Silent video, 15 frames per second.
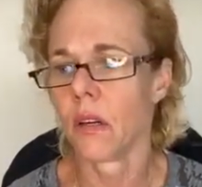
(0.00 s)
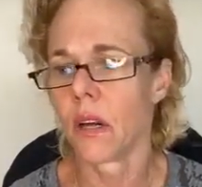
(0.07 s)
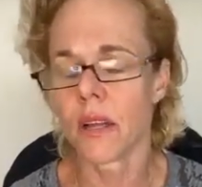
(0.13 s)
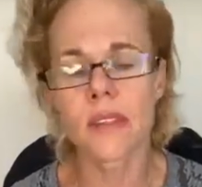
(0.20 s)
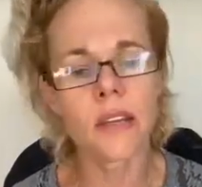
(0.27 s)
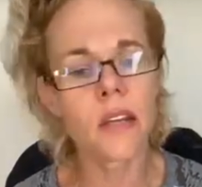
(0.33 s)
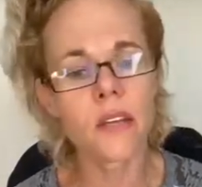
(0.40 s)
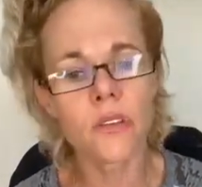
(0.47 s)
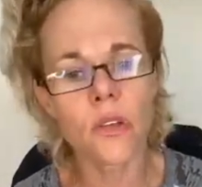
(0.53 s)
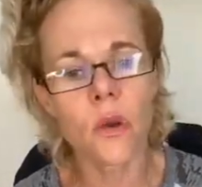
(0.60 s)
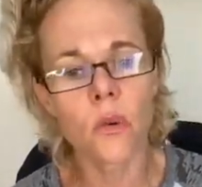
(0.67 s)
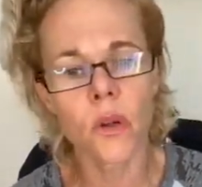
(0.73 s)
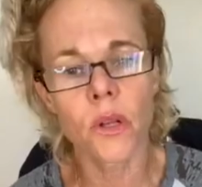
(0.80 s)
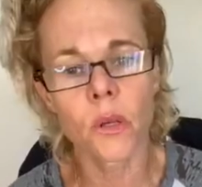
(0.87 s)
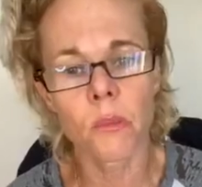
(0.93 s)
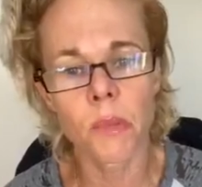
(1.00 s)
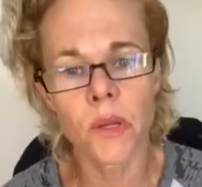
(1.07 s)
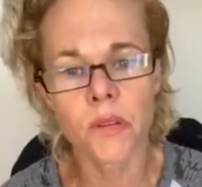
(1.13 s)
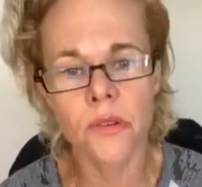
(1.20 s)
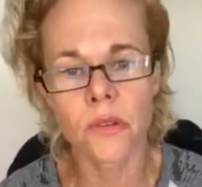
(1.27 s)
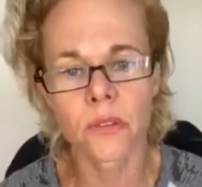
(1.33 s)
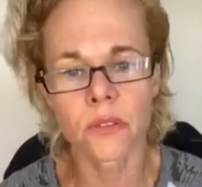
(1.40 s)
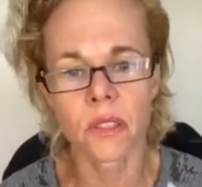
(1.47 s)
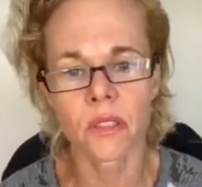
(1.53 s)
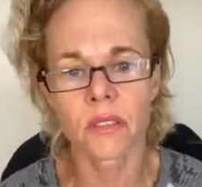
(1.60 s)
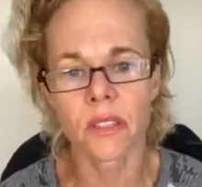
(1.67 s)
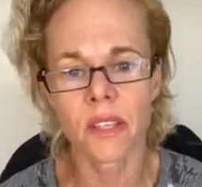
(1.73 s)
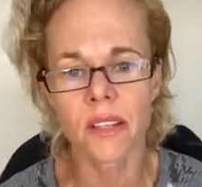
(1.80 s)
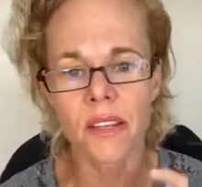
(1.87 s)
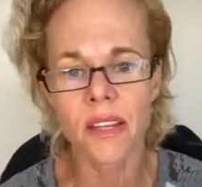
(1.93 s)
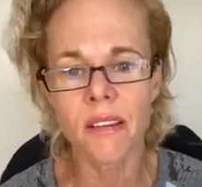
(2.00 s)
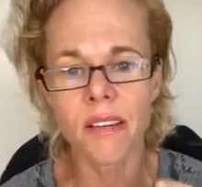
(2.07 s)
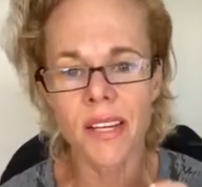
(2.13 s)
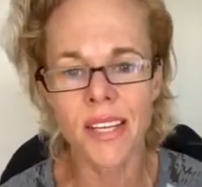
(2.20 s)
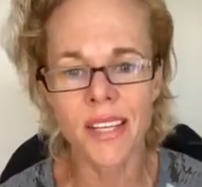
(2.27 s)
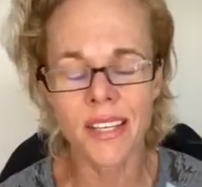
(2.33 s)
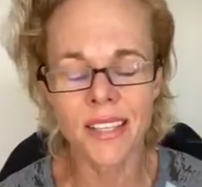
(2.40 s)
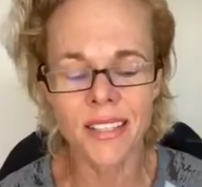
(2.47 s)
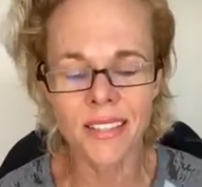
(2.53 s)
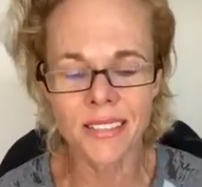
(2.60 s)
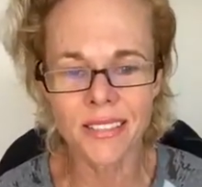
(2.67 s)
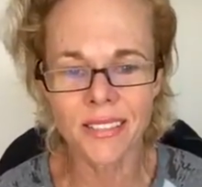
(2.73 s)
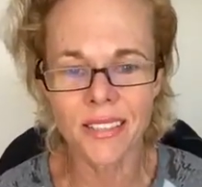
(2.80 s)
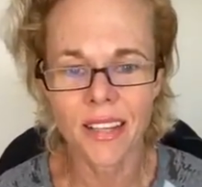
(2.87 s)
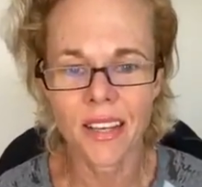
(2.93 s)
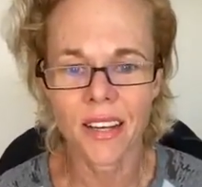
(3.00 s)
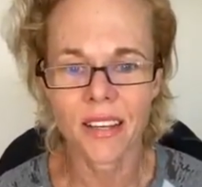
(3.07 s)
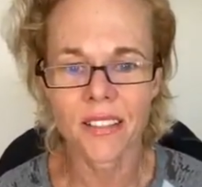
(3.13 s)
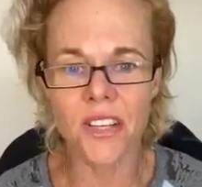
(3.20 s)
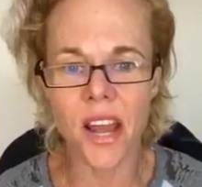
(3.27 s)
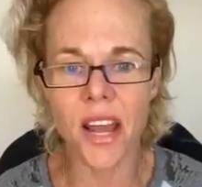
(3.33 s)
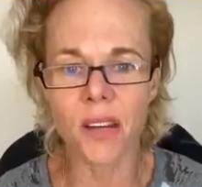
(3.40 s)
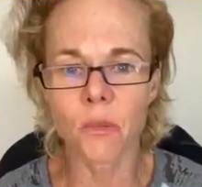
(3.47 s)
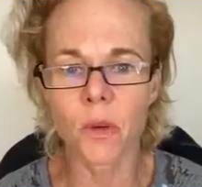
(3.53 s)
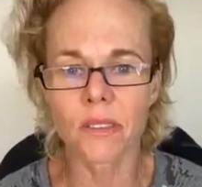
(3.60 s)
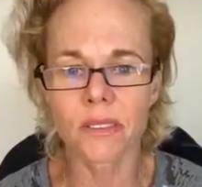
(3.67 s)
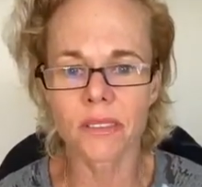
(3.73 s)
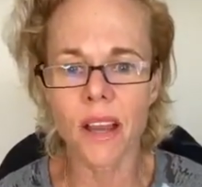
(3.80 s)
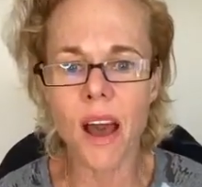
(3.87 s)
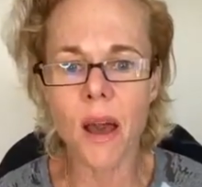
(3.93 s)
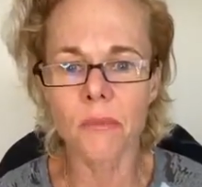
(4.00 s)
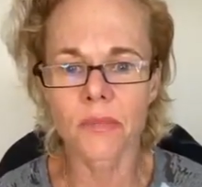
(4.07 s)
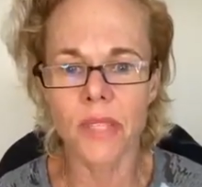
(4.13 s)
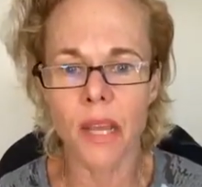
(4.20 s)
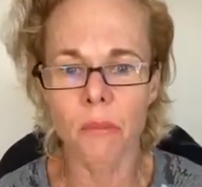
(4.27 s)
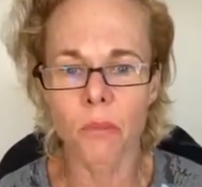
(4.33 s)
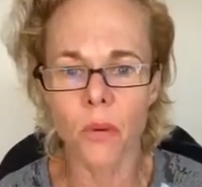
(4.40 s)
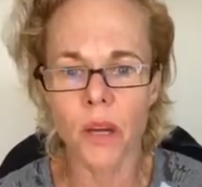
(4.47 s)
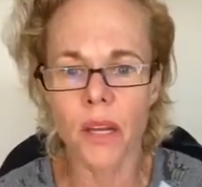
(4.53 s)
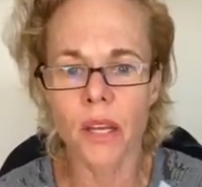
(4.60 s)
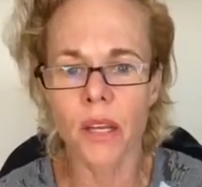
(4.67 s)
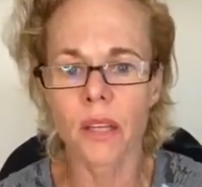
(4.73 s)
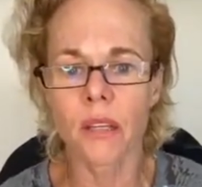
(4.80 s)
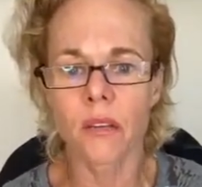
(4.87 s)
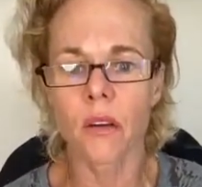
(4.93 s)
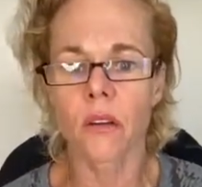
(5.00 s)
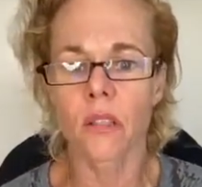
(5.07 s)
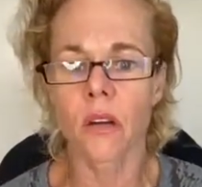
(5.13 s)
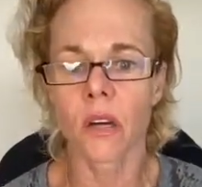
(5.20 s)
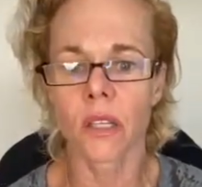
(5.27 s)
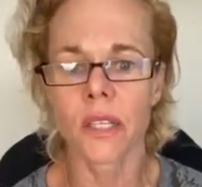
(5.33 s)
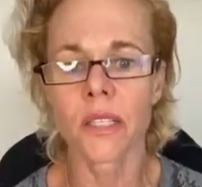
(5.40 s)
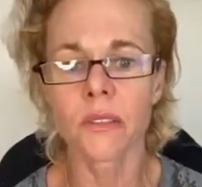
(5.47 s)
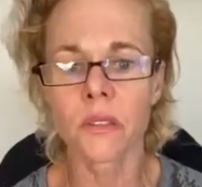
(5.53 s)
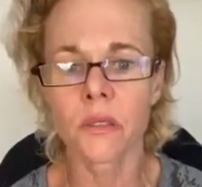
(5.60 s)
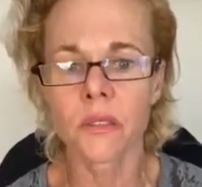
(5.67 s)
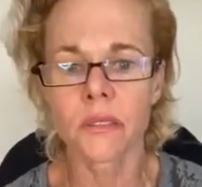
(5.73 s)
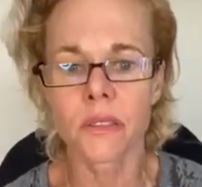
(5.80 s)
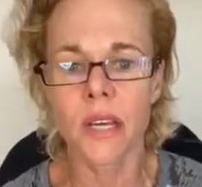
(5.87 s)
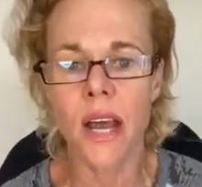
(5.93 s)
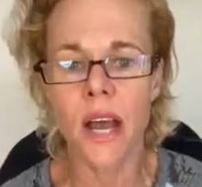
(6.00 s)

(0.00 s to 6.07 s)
I think I saw one of your pictures and I was like, there he is. Jen, what's up? Dan Brady, Carlito is in the